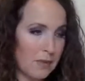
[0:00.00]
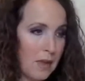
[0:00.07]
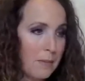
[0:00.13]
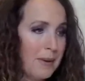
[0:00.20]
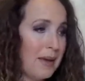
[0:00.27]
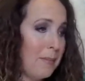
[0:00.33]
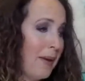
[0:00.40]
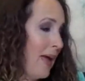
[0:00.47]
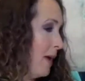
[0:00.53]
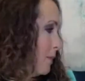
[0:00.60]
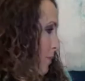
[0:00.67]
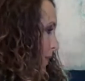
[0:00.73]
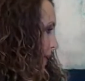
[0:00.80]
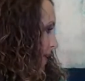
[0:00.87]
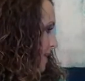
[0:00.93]
be a Paint and
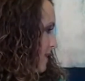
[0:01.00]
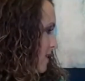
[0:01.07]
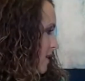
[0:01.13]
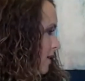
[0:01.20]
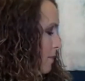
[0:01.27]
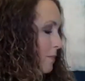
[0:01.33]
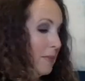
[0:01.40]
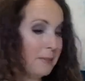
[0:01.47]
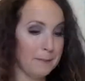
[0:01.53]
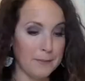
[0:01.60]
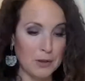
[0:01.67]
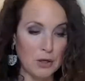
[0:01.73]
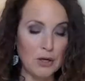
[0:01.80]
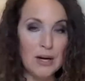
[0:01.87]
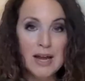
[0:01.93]
Praise
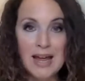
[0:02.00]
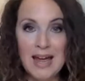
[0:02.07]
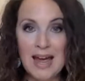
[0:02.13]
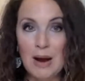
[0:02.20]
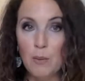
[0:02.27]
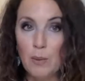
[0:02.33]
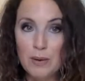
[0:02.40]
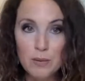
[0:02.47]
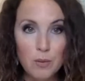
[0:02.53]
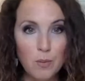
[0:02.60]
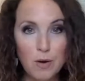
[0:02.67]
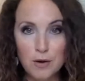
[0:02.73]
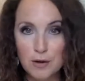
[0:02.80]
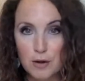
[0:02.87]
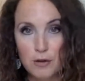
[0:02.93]
member, we will
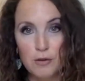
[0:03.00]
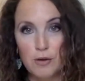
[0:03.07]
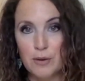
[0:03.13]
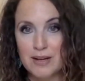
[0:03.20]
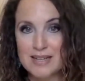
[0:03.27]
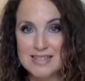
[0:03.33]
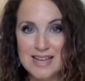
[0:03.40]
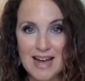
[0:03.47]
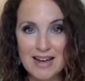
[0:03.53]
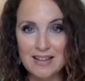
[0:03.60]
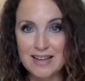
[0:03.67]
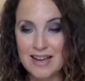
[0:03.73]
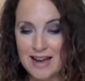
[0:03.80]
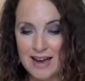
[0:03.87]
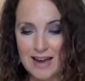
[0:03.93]
walk you through
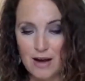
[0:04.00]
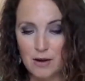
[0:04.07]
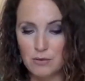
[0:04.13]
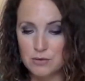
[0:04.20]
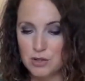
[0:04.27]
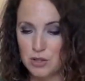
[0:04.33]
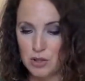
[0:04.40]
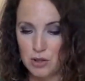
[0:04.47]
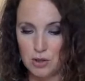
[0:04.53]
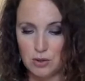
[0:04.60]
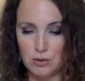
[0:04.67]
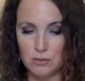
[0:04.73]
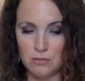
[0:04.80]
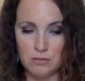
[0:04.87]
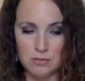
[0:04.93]
exactly how
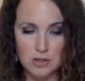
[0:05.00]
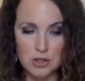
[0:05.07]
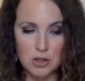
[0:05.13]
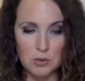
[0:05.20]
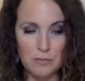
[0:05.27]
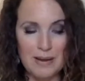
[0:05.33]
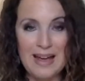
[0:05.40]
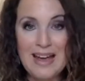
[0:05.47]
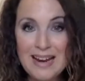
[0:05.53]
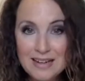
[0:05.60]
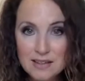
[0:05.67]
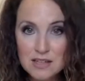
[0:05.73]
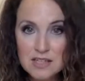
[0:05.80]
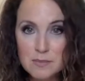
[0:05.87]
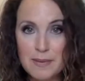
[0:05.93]
to
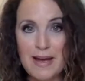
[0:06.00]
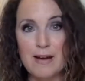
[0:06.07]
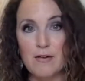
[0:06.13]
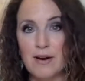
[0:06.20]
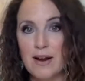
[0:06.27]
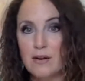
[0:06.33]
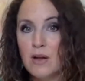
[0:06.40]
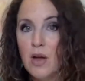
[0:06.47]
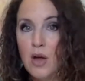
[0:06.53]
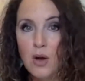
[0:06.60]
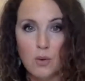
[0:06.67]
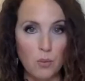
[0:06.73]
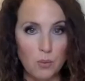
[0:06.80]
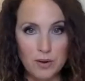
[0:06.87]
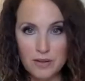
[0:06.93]
paint this background
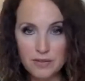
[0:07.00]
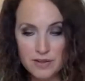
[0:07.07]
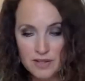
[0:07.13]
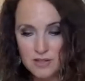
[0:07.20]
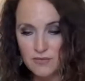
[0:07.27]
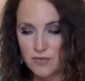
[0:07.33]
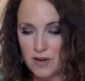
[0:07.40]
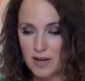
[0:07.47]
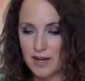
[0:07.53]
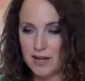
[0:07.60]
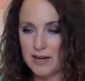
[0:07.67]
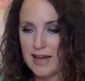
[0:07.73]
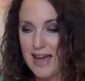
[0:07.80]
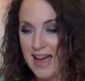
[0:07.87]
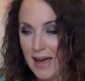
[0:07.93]
with this
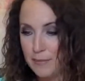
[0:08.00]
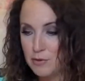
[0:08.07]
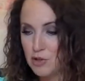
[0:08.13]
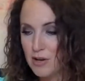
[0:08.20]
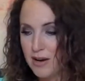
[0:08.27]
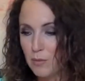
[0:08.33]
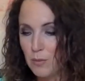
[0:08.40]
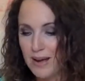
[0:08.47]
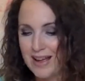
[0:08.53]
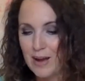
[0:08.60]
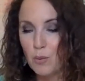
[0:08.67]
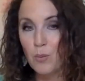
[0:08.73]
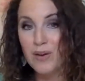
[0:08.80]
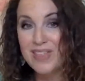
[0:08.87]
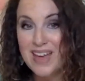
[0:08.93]
fun abstract way
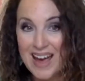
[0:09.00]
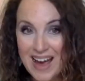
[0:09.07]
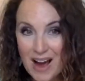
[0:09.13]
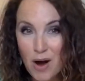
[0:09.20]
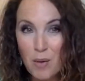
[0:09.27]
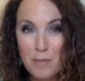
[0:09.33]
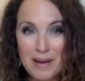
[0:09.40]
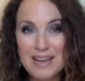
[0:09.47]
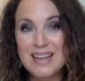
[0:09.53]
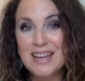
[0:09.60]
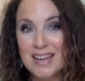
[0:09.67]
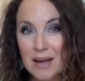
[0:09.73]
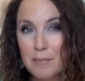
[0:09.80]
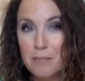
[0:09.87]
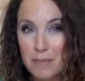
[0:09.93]
without
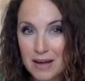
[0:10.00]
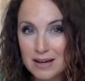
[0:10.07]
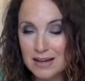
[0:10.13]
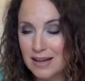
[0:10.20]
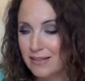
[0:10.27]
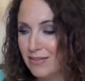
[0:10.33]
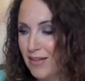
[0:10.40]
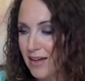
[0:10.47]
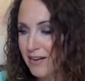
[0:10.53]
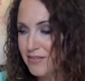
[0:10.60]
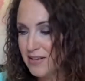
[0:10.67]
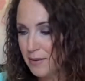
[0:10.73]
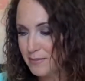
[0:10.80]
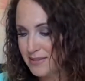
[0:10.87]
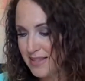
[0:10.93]
making it muddy. A lot of
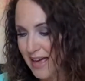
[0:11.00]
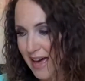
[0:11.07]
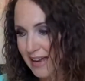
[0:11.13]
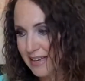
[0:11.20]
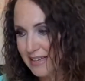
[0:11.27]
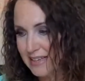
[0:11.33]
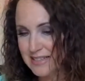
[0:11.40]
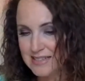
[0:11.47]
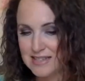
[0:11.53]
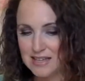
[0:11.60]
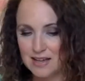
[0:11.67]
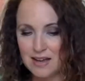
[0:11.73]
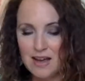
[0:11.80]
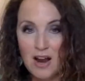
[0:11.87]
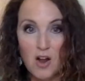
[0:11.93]
times that is
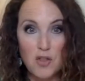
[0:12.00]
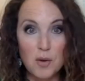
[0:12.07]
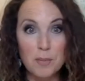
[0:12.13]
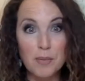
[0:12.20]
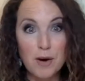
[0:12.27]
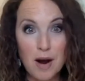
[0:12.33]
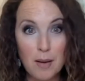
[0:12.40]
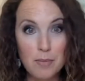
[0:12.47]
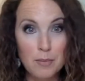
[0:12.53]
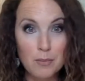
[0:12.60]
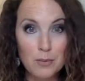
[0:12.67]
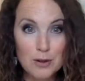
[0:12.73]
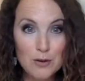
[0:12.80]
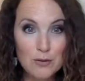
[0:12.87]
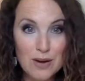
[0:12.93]
the problem
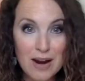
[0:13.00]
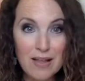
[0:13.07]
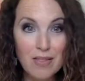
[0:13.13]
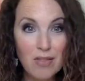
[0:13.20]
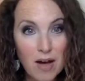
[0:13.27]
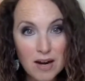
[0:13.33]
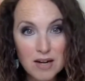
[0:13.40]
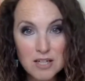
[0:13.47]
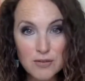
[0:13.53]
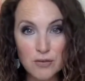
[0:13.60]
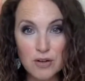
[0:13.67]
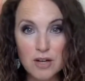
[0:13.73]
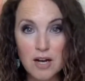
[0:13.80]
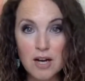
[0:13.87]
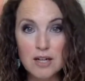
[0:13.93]
when you've got a lot of
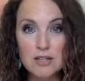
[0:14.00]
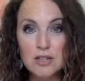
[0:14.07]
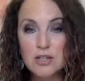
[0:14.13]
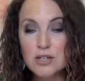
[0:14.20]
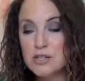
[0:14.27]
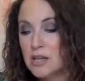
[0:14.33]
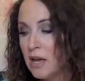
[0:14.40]
different colors.